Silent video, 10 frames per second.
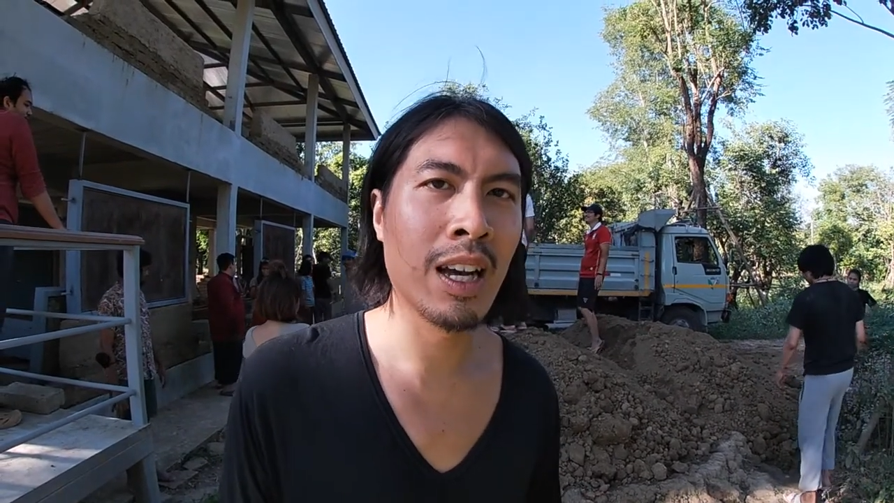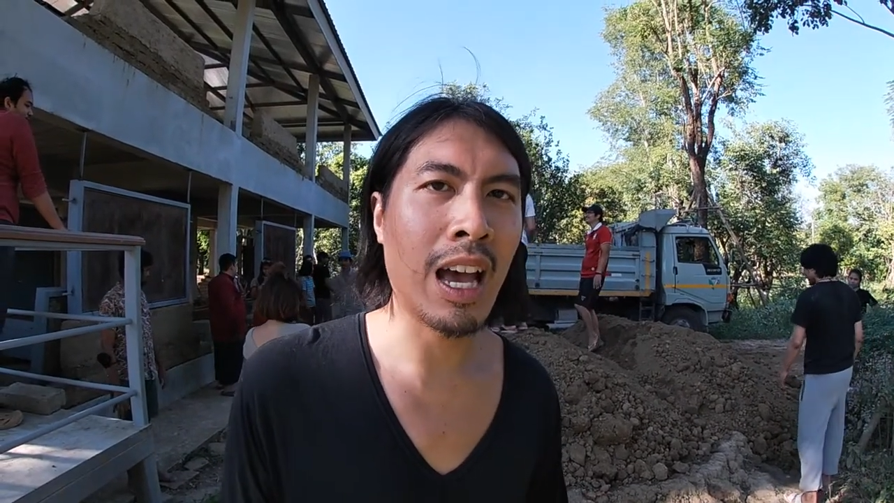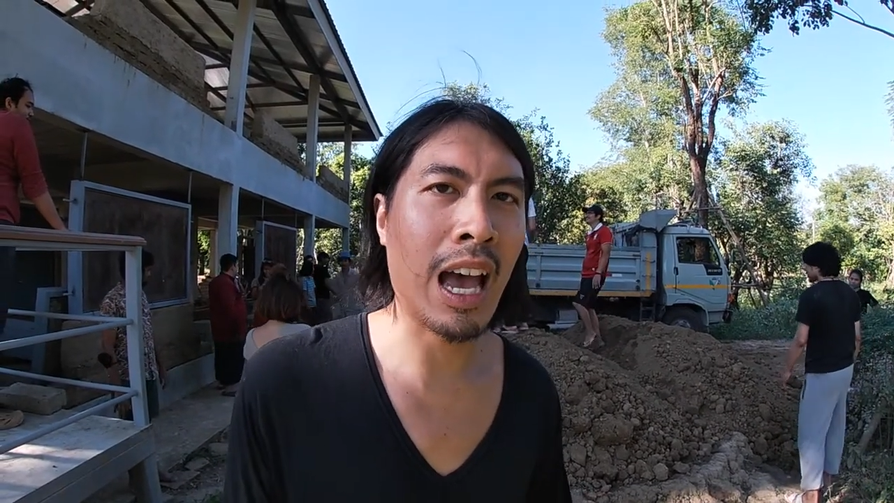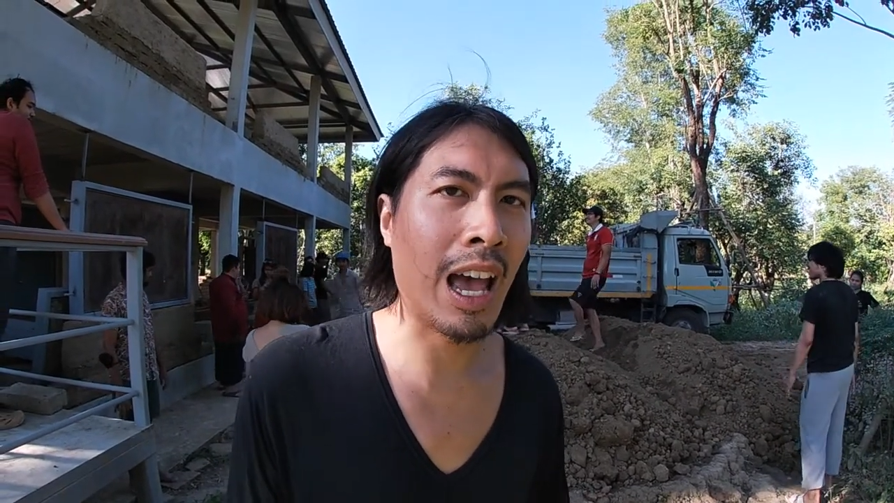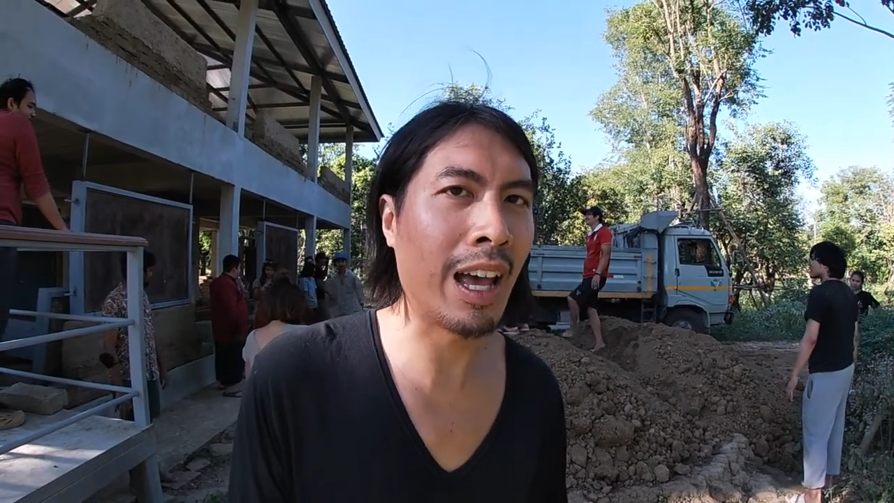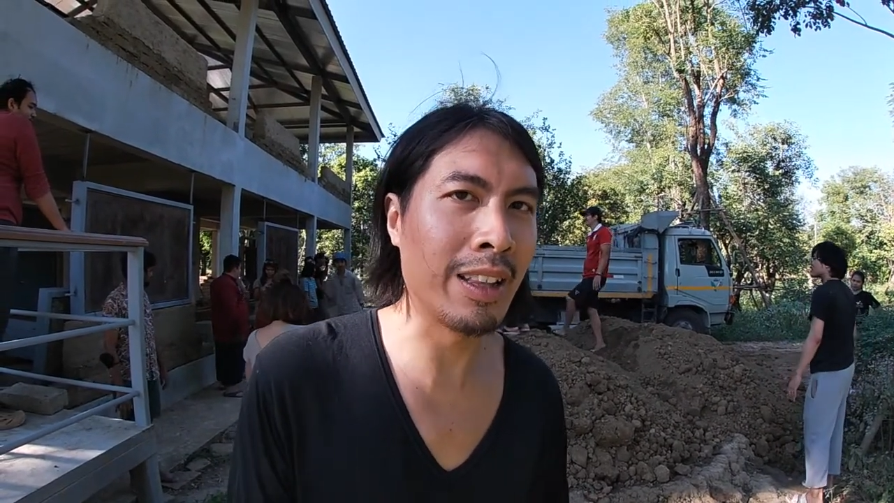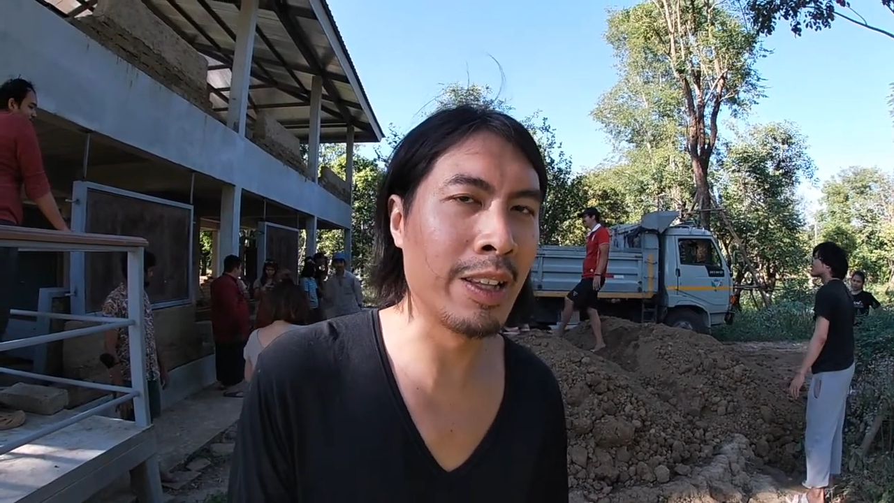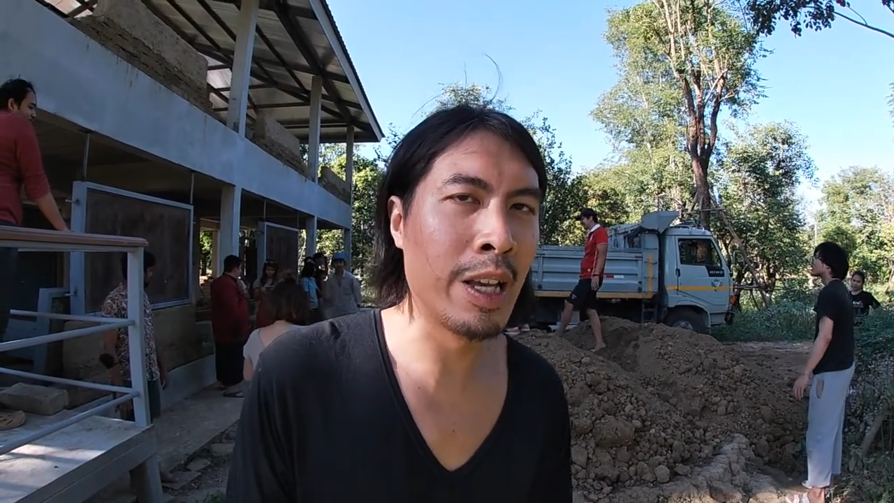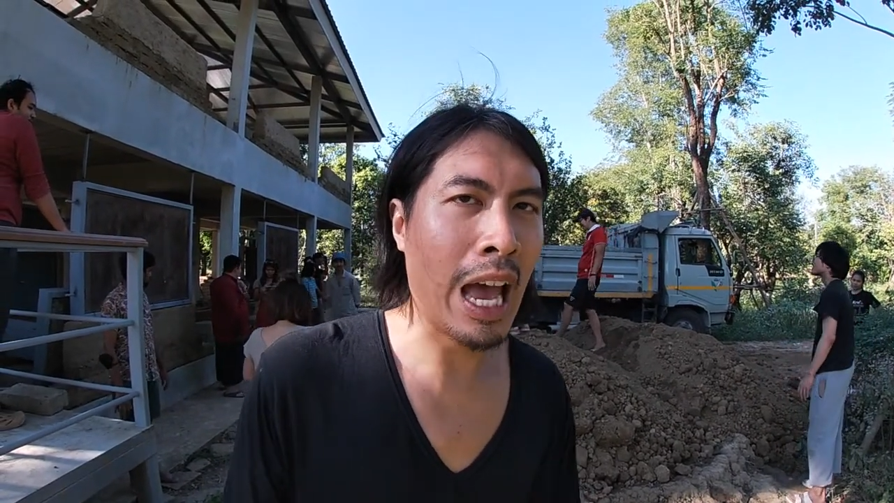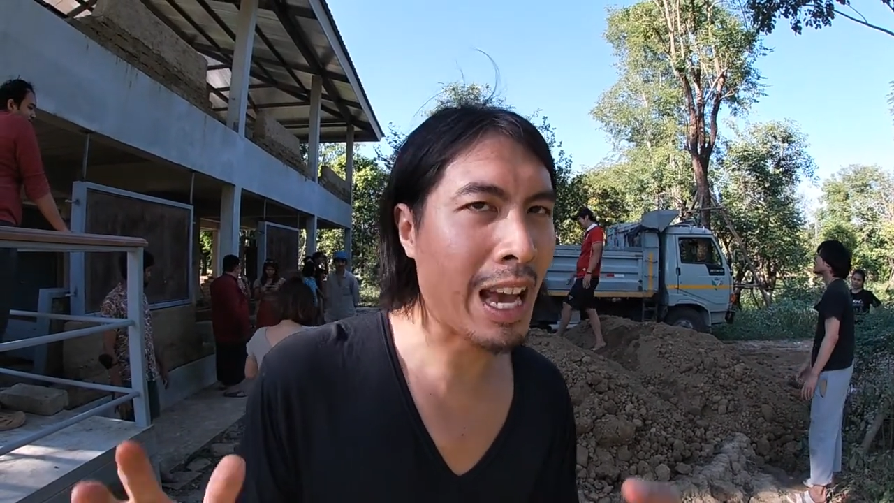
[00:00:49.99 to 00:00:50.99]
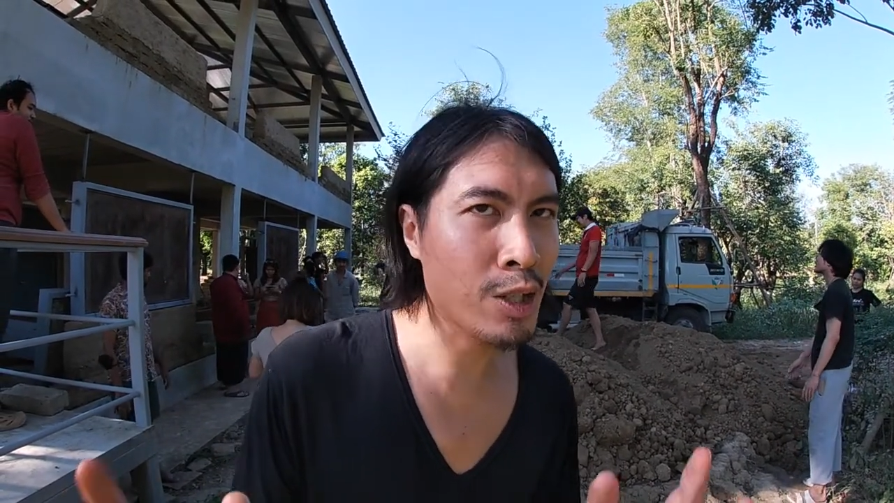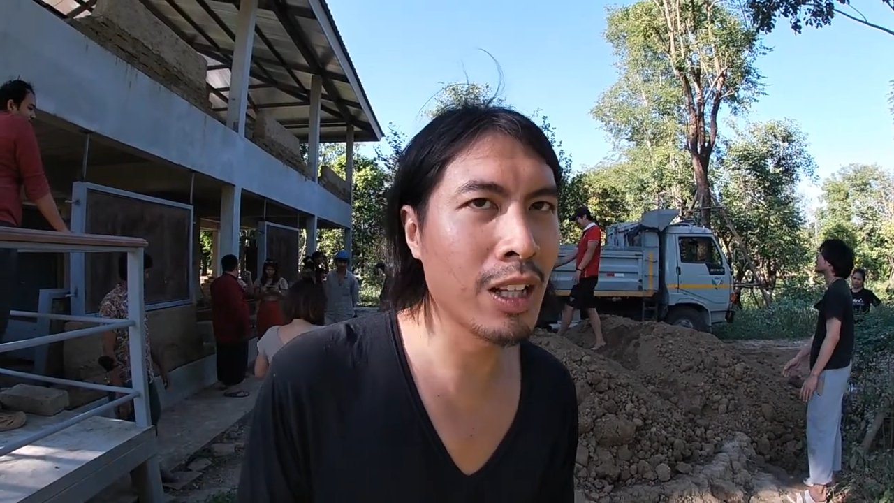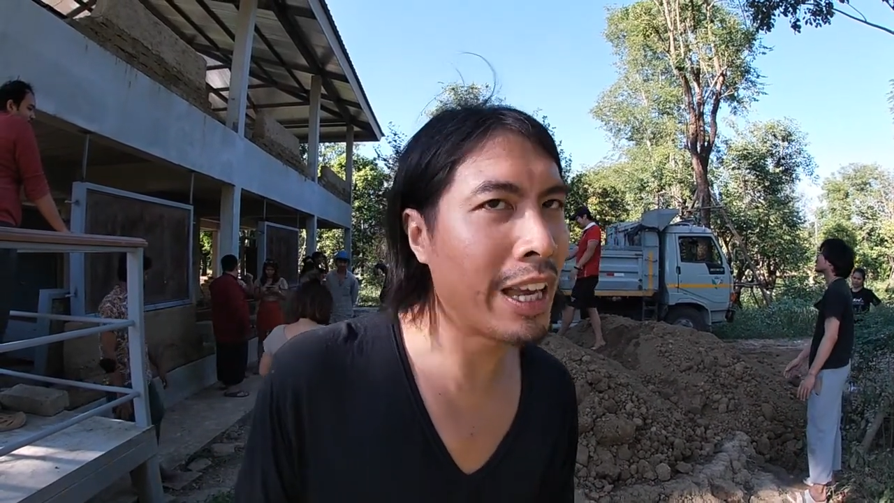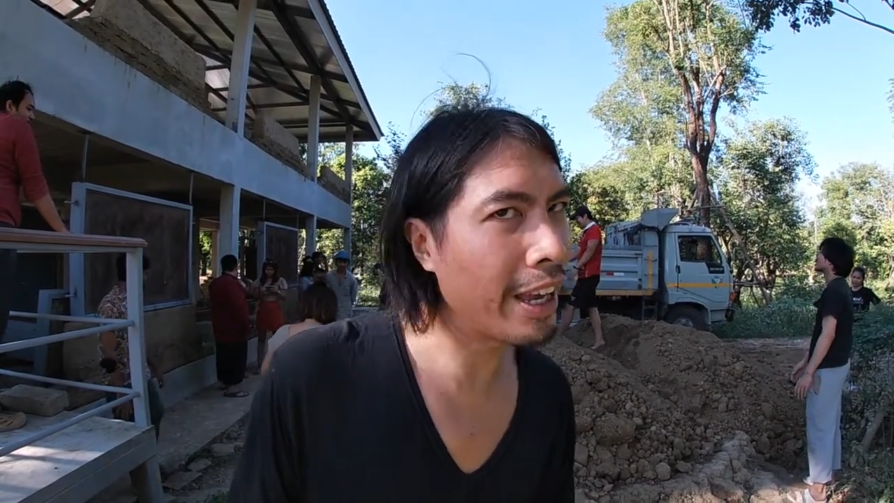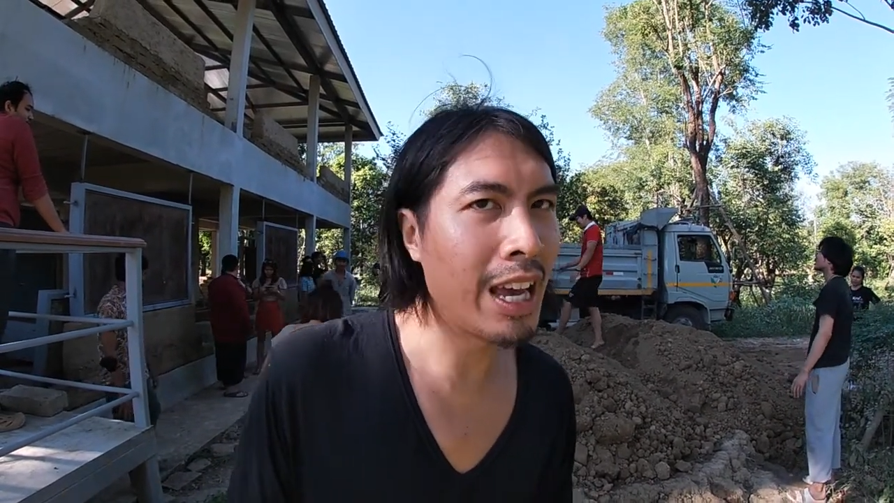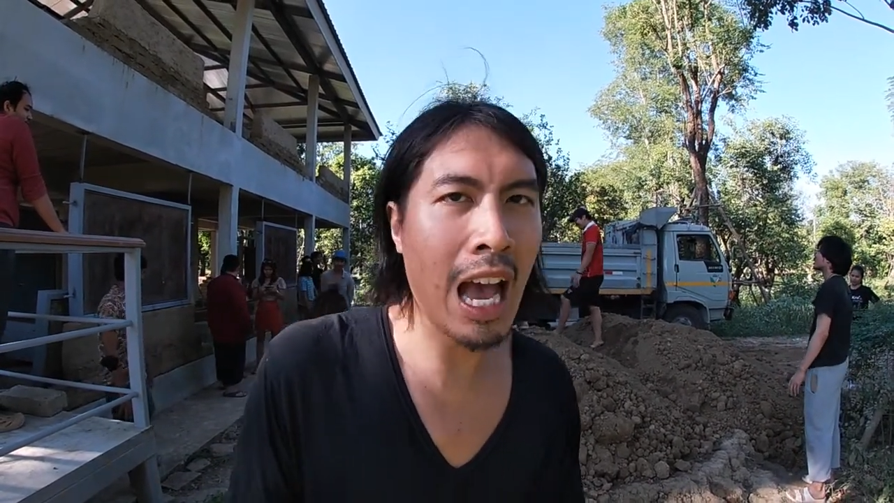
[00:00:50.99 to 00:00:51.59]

And actually,